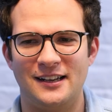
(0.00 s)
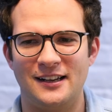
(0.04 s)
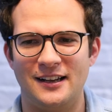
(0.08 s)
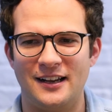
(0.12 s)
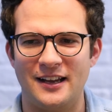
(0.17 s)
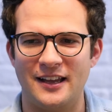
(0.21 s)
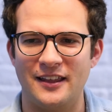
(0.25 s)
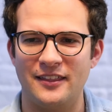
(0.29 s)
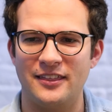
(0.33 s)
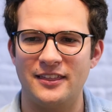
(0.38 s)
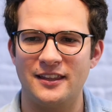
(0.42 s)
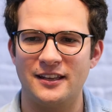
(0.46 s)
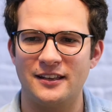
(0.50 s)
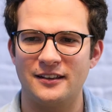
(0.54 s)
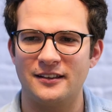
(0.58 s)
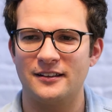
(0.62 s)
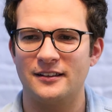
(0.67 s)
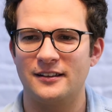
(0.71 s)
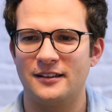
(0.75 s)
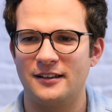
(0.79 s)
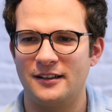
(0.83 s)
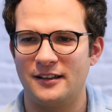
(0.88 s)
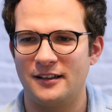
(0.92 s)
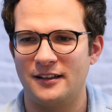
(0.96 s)
I think,
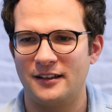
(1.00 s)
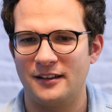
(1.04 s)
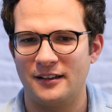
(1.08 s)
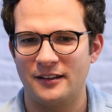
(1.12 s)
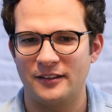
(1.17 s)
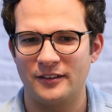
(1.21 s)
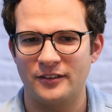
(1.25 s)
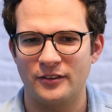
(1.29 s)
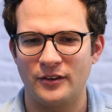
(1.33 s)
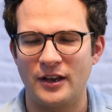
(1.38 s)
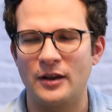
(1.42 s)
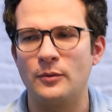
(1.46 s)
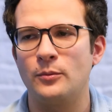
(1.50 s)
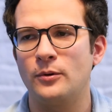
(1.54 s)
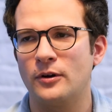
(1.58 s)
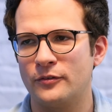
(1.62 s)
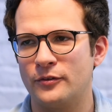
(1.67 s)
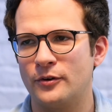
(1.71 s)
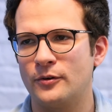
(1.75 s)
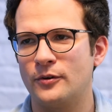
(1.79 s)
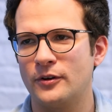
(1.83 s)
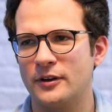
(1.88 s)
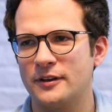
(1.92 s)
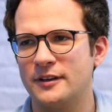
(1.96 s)
so I worked
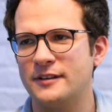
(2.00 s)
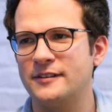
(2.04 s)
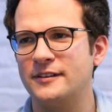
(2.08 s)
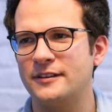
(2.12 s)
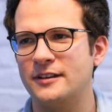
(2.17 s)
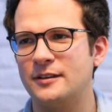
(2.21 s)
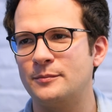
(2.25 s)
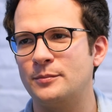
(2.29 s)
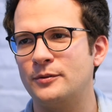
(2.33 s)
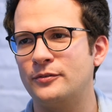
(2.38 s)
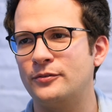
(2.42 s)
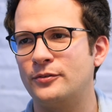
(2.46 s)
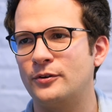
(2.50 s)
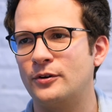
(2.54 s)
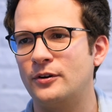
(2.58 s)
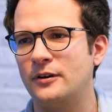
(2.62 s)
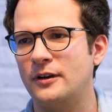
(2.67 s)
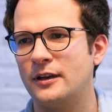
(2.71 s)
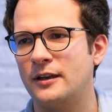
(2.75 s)
for Rocket Internet before,